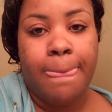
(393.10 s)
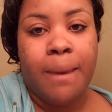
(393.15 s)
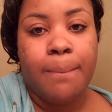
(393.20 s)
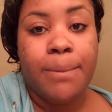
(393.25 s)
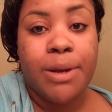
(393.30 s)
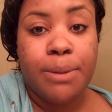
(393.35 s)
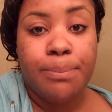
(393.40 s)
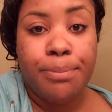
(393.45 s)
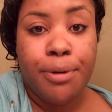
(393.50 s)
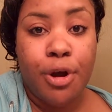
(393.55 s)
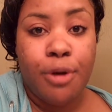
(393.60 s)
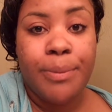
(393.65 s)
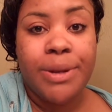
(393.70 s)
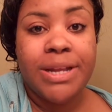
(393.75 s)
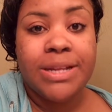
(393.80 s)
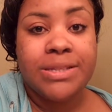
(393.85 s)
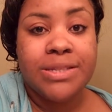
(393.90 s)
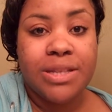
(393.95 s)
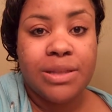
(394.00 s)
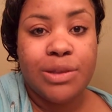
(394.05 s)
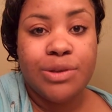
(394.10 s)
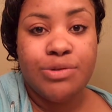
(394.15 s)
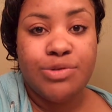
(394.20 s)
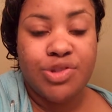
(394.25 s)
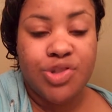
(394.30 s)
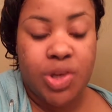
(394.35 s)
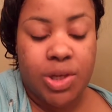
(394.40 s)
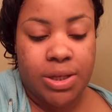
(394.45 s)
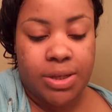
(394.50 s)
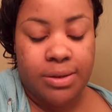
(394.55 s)
but a permanent
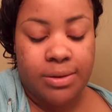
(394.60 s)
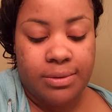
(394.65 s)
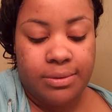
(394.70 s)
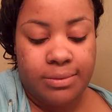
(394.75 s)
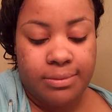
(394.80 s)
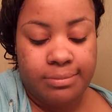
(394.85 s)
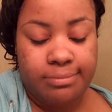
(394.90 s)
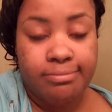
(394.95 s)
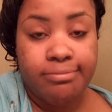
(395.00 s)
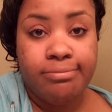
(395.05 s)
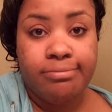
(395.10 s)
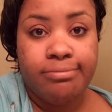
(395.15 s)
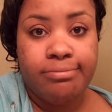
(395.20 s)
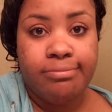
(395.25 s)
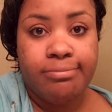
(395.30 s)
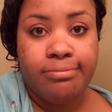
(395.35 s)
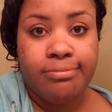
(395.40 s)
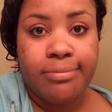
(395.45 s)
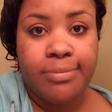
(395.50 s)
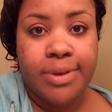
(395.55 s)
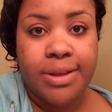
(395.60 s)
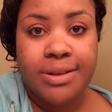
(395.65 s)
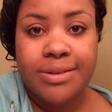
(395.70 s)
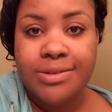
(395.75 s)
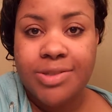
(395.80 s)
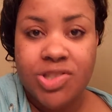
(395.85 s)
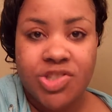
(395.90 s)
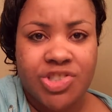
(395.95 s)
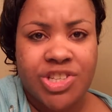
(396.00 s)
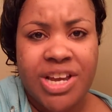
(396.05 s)
solution.
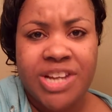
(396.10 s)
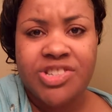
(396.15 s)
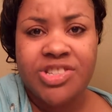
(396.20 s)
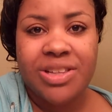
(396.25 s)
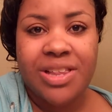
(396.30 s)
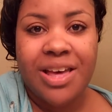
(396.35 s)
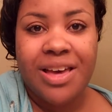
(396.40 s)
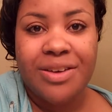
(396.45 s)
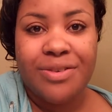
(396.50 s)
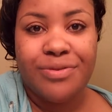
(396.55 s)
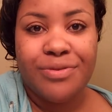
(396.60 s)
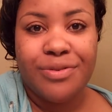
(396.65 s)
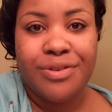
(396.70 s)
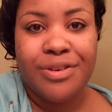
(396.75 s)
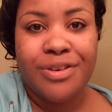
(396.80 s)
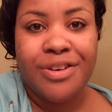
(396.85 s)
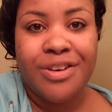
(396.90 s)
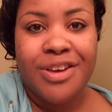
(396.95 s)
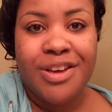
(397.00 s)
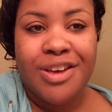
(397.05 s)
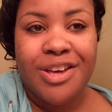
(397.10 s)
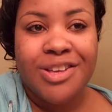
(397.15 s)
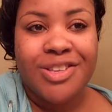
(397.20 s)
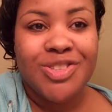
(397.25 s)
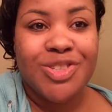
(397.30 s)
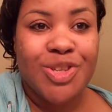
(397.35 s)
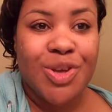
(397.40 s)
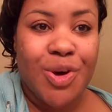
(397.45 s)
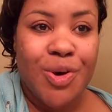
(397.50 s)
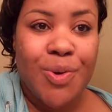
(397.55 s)
Just change your life.
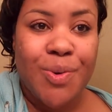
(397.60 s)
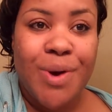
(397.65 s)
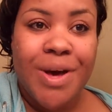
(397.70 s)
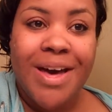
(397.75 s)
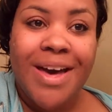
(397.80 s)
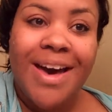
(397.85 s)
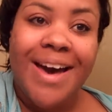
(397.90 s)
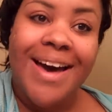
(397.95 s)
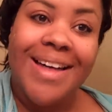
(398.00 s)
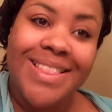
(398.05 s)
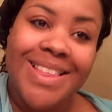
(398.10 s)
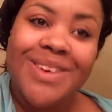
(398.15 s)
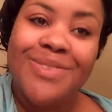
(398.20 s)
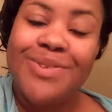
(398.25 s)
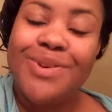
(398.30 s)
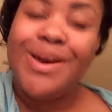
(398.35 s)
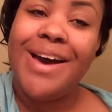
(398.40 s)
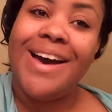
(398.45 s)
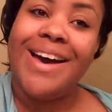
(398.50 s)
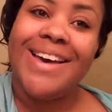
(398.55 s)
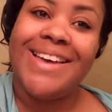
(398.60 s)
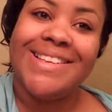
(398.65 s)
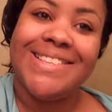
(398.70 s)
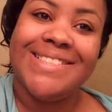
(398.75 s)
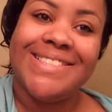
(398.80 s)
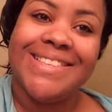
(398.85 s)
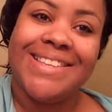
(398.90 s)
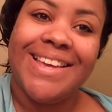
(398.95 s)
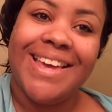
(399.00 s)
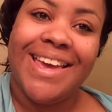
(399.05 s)
So I love you
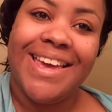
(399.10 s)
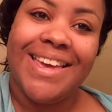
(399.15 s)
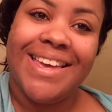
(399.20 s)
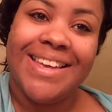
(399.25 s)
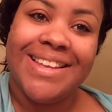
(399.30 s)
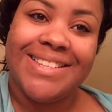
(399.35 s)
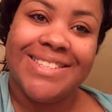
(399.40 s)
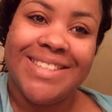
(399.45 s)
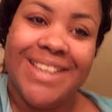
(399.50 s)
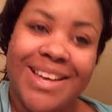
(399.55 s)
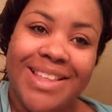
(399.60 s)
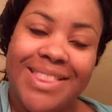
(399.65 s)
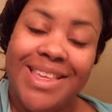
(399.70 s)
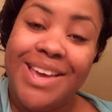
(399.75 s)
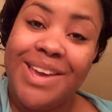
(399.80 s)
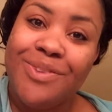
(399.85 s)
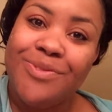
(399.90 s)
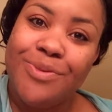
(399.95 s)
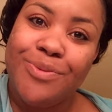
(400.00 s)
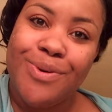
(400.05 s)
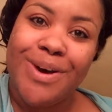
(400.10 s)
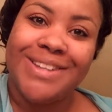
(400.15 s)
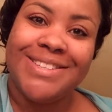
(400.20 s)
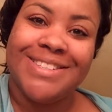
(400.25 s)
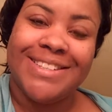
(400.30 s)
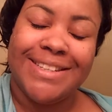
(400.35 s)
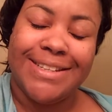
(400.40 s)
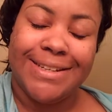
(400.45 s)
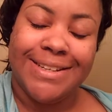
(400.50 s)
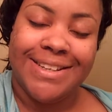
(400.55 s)
guys and uh, thank you for
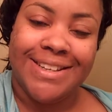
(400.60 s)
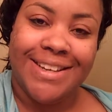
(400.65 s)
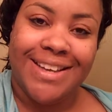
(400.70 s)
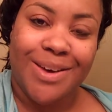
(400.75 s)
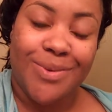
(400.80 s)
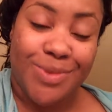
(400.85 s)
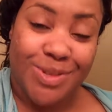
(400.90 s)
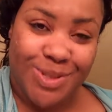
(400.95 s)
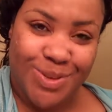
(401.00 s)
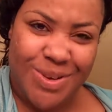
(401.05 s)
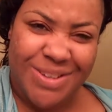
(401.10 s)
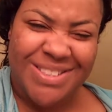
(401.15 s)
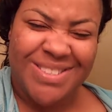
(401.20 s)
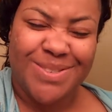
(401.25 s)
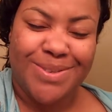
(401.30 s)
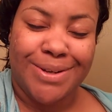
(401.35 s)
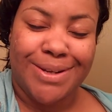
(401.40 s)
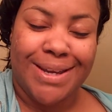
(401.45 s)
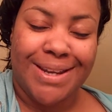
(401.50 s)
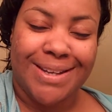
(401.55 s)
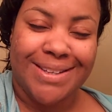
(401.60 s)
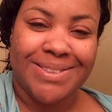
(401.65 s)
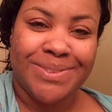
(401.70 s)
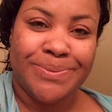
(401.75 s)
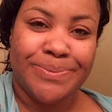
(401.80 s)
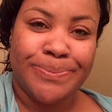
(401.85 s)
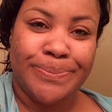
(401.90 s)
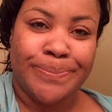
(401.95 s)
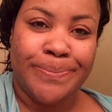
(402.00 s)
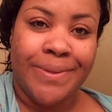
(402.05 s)
watching. I will talk to you all later.
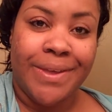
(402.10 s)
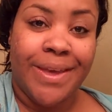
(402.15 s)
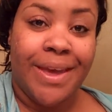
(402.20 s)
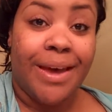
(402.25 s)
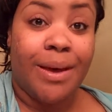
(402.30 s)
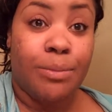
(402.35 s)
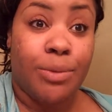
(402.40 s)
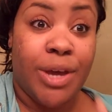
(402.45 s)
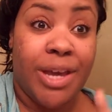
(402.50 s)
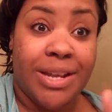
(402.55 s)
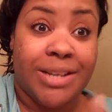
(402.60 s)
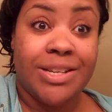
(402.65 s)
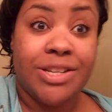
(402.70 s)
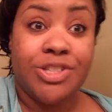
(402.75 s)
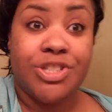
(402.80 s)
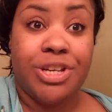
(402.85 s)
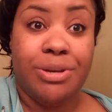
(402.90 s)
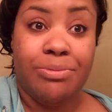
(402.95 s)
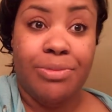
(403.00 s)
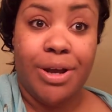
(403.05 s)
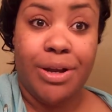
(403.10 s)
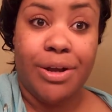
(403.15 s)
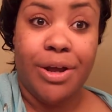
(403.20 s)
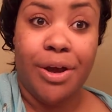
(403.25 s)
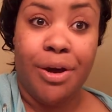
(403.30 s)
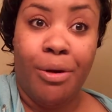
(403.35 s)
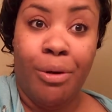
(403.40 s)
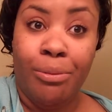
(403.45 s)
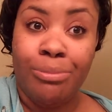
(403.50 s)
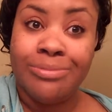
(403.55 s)
I'm hitting the gym right
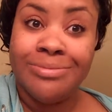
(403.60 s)
now.